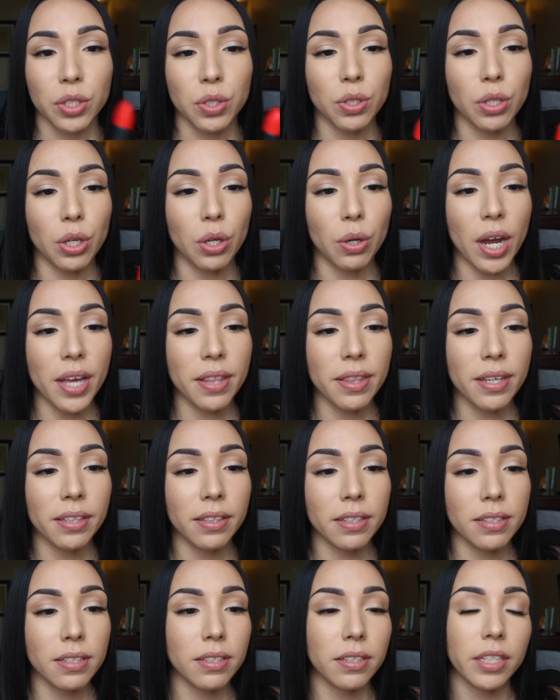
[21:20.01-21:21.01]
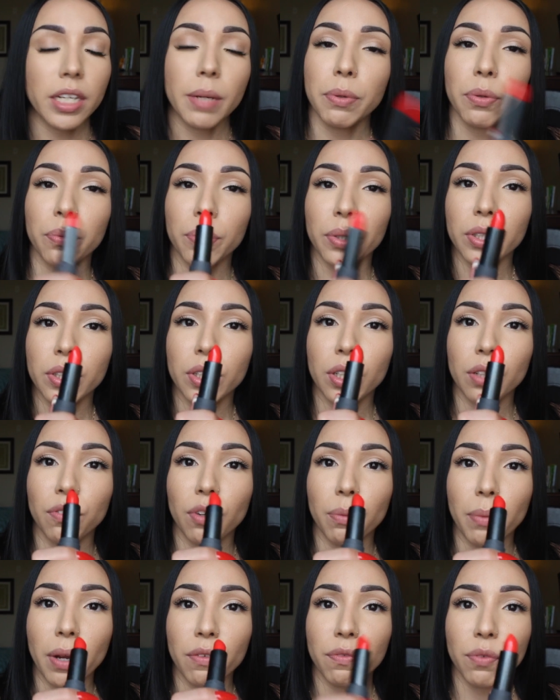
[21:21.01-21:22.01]
So I think this is going to be really good
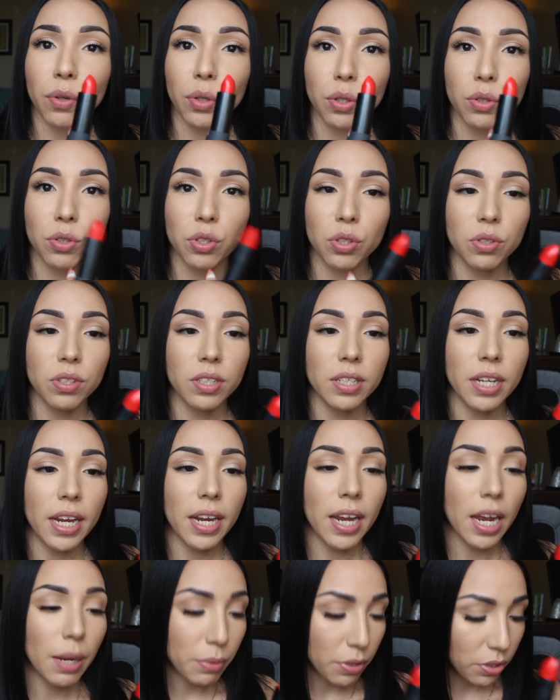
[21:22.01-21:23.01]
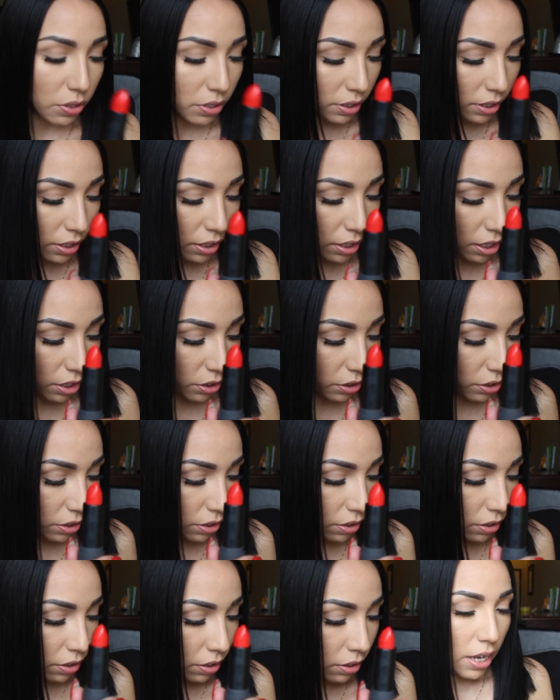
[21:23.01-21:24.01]
for my photo shoot today. I'm using the
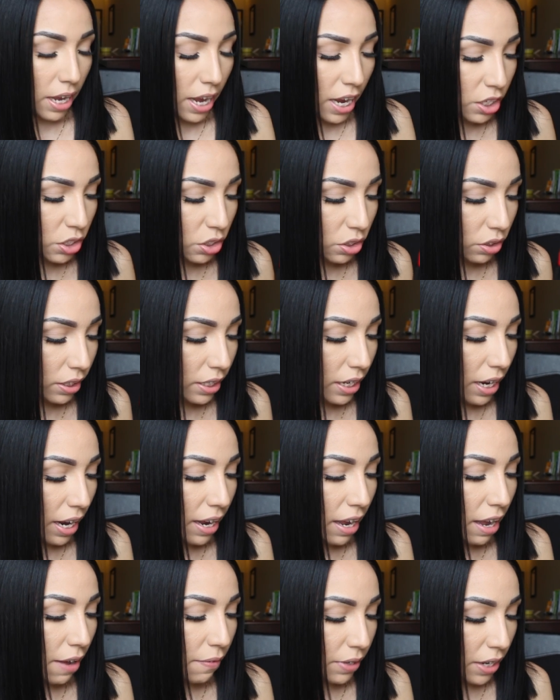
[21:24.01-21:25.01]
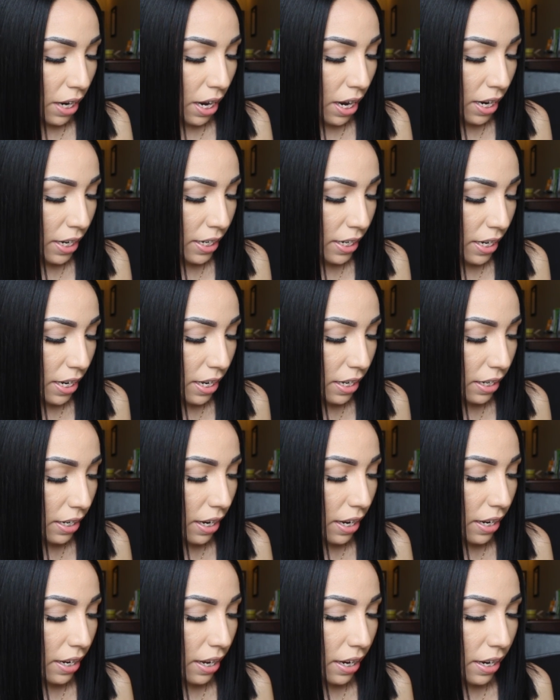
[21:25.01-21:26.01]
color, actually I have Cayenne
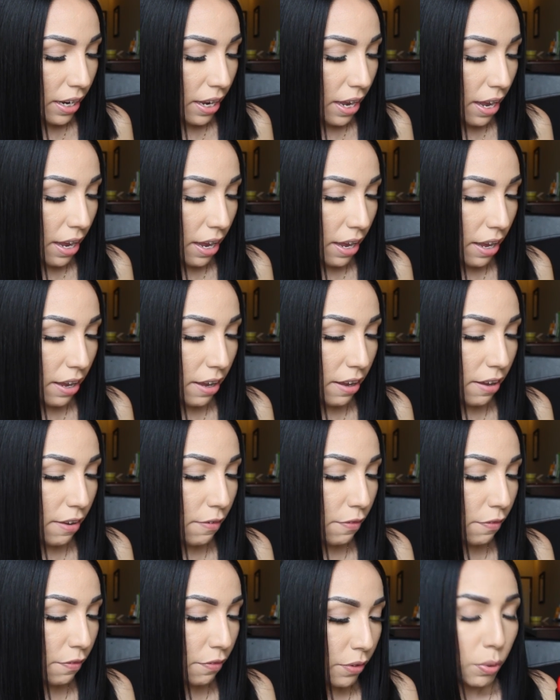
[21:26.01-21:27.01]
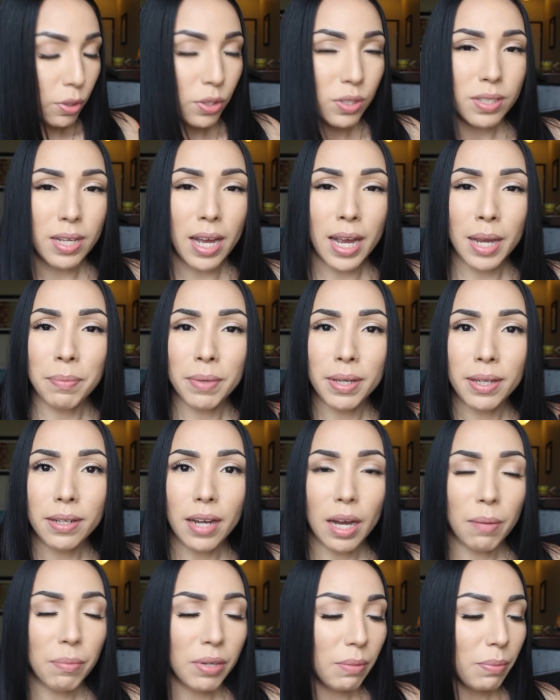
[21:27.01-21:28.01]
and I have Persimmon.
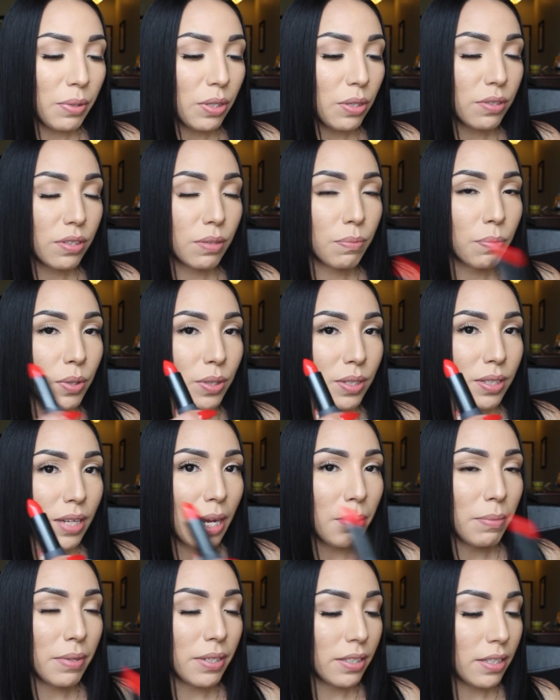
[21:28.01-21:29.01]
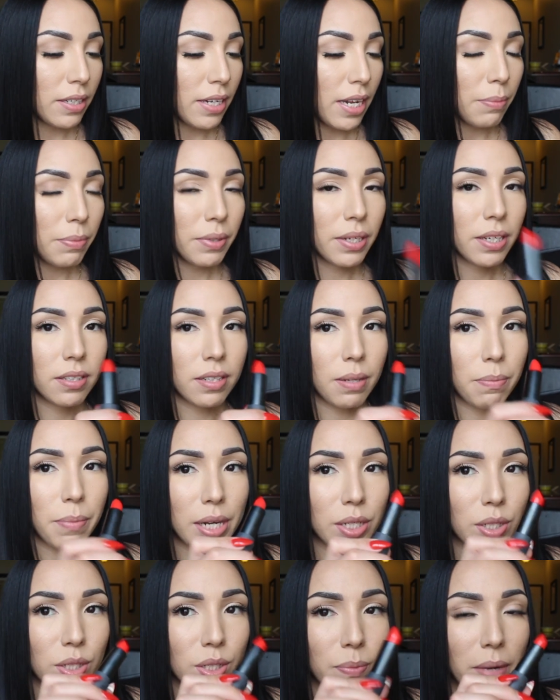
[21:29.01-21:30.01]
I'm going to be using Persimmon today because it
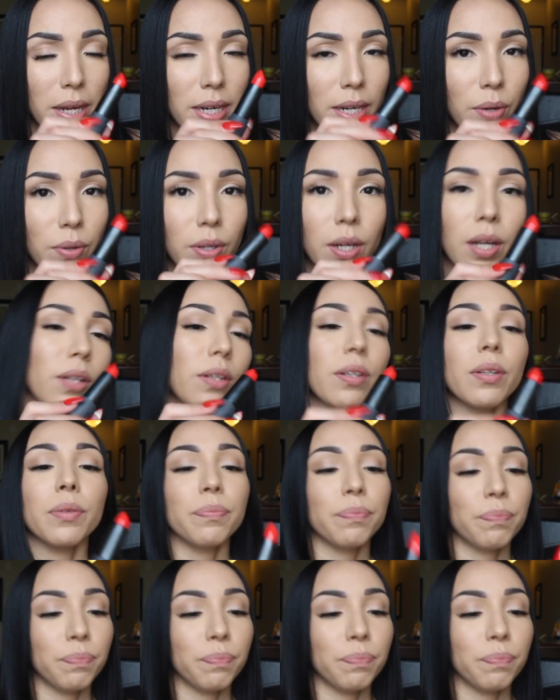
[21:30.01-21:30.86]
matches my nail color.